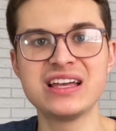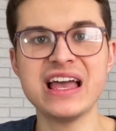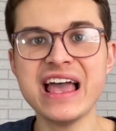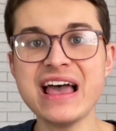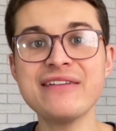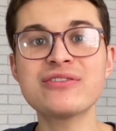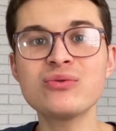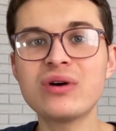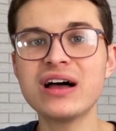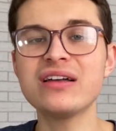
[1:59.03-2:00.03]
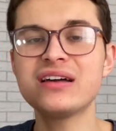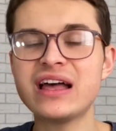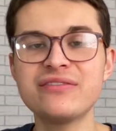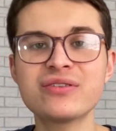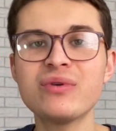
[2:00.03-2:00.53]
Everyone,
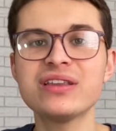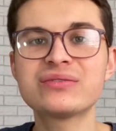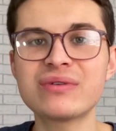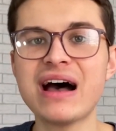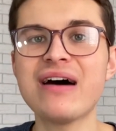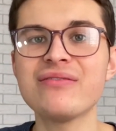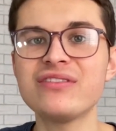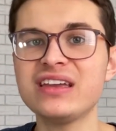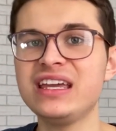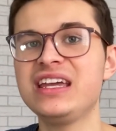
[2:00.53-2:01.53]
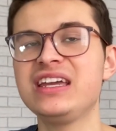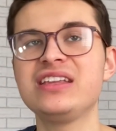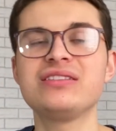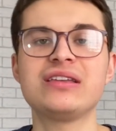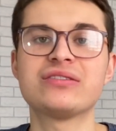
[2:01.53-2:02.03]
everyone around
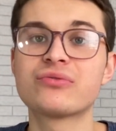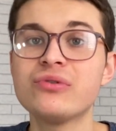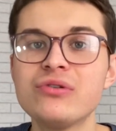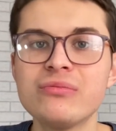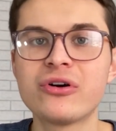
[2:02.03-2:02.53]
in a room